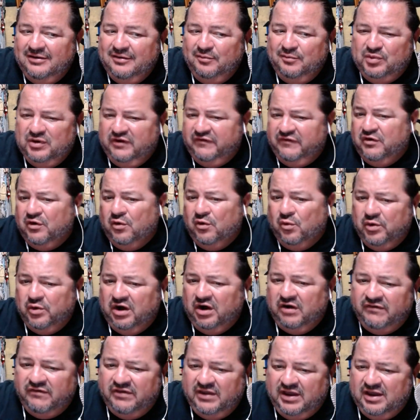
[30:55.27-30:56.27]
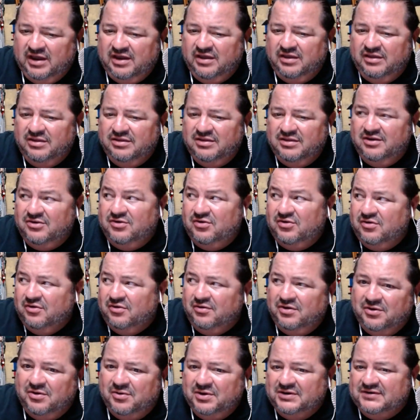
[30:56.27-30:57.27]
But if you're aware of that, then you
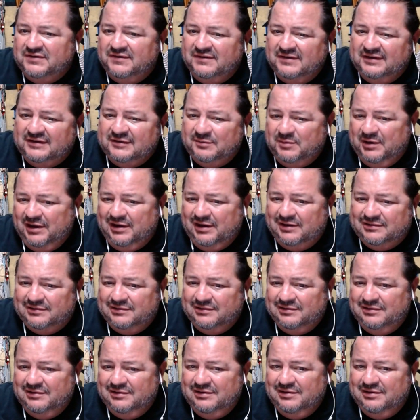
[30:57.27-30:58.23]
don't go into this space.